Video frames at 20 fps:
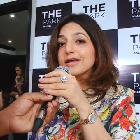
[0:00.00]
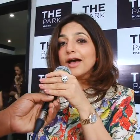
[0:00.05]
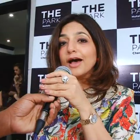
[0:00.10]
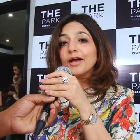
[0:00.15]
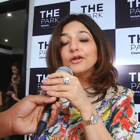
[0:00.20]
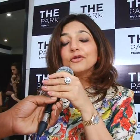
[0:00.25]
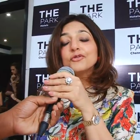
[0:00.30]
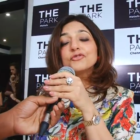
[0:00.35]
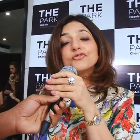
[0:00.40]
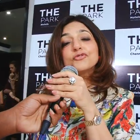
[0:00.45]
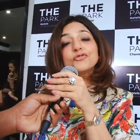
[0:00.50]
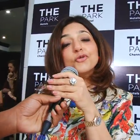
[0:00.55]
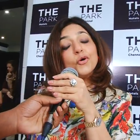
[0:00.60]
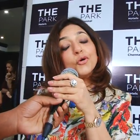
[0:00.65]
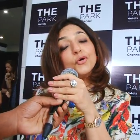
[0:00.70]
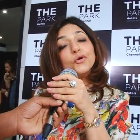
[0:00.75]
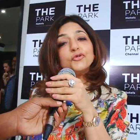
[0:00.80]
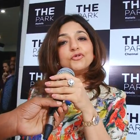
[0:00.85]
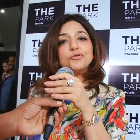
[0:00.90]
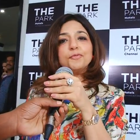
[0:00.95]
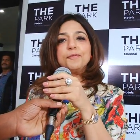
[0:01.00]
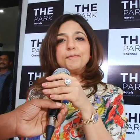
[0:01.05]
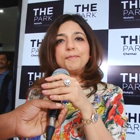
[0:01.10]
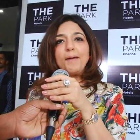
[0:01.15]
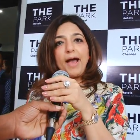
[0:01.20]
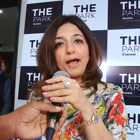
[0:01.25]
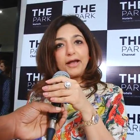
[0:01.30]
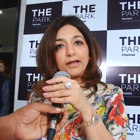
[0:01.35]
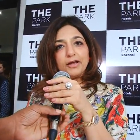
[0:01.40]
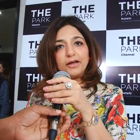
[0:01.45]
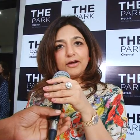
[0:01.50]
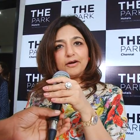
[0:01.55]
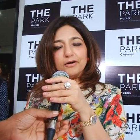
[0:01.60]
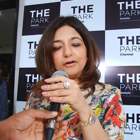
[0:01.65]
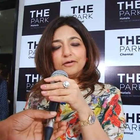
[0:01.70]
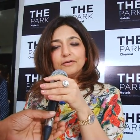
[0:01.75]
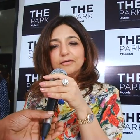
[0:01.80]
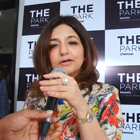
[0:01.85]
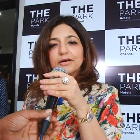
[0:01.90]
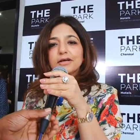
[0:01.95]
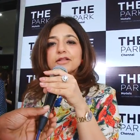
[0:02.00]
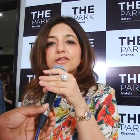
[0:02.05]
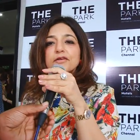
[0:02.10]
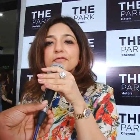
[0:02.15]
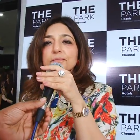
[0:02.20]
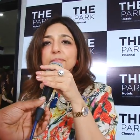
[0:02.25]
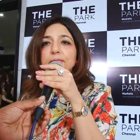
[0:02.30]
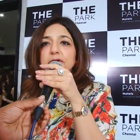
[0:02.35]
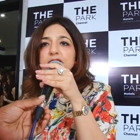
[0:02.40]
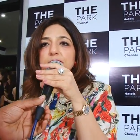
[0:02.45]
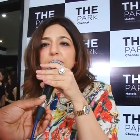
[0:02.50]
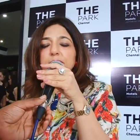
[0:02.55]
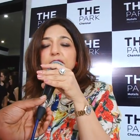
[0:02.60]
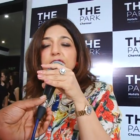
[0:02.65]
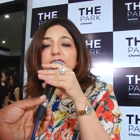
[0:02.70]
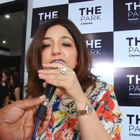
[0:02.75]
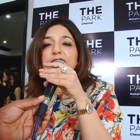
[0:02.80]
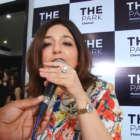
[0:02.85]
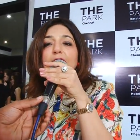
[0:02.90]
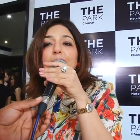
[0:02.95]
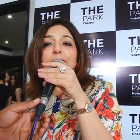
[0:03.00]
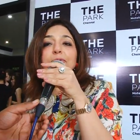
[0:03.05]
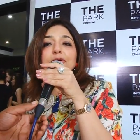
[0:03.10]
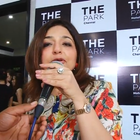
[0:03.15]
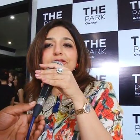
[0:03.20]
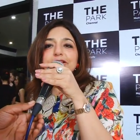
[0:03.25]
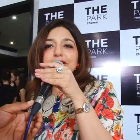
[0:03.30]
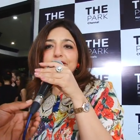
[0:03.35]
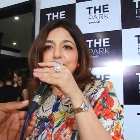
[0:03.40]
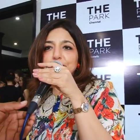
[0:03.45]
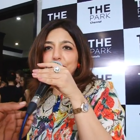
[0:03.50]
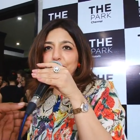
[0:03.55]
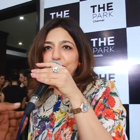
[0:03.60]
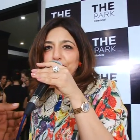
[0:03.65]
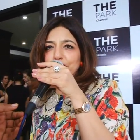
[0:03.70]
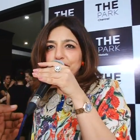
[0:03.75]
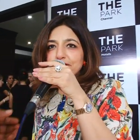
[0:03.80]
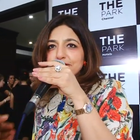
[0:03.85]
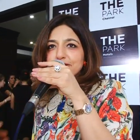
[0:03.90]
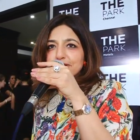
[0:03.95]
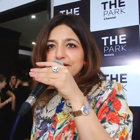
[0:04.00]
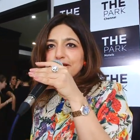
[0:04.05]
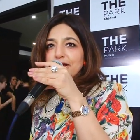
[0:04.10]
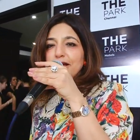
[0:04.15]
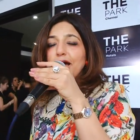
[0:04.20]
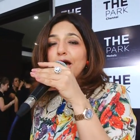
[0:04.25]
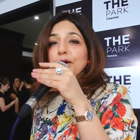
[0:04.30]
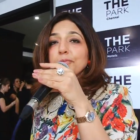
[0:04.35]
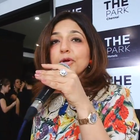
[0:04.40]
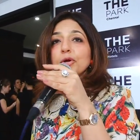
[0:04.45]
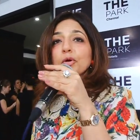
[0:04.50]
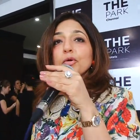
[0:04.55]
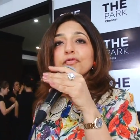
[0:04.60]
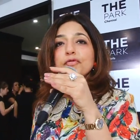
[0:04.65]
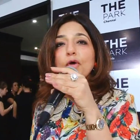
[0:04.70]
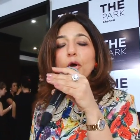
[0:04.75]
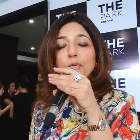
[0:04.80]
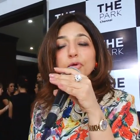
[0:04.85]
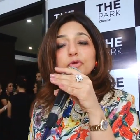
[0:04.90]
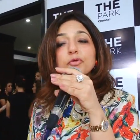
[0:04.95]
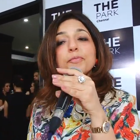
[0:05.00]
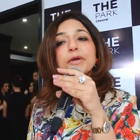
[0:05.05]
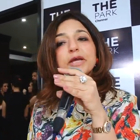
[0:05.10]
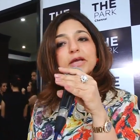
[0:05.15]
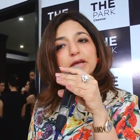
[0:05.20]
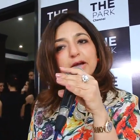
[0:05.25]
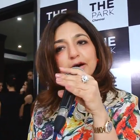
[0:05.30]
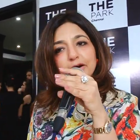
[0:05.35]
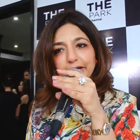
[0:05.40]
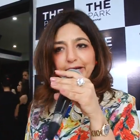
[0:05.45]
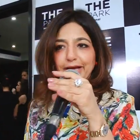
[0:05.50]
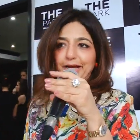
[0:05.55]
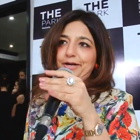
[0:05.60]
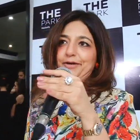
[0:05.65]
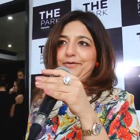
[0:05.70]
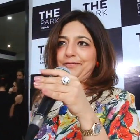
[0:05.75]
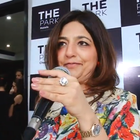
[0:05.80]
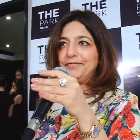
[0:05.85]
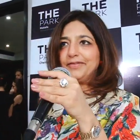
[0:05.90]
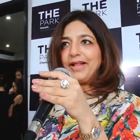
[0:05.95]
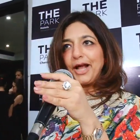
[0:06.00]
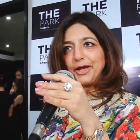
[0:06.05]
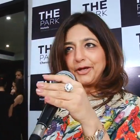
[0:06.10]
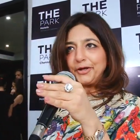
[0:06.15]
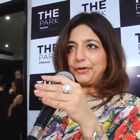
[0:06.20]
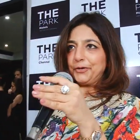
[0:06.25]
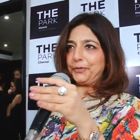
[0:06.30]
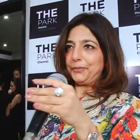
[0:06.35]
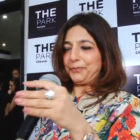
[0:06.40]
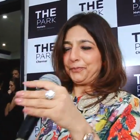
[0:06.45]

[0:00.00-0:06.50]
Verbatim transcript: And it's so good to be back here. It's, a, it's been a fabulous experience and we look forward to being here again. Thank you.